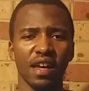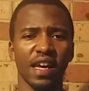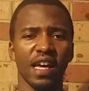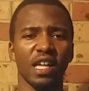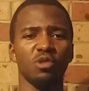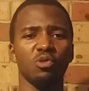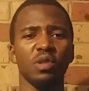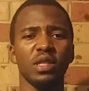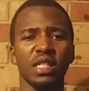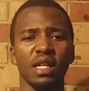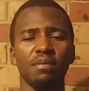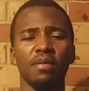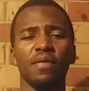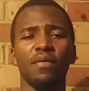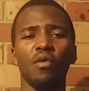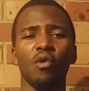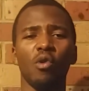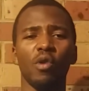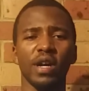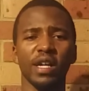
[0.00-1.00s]
As we said
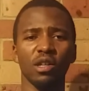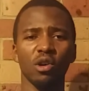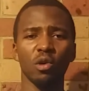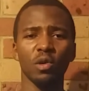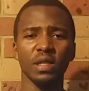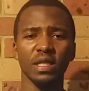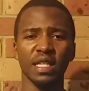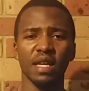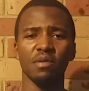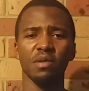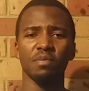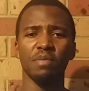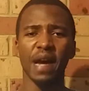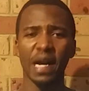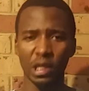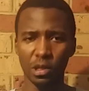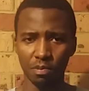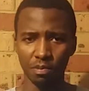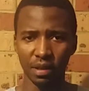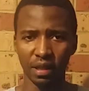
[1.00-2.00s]
before, it all stems
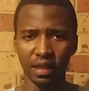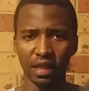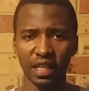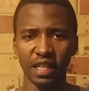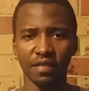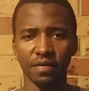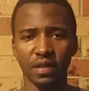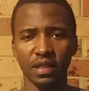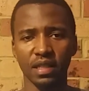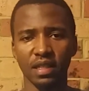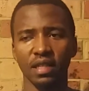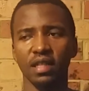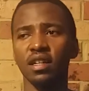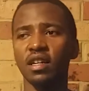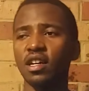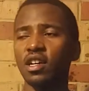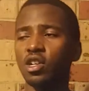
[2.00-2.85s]
back to beliefs.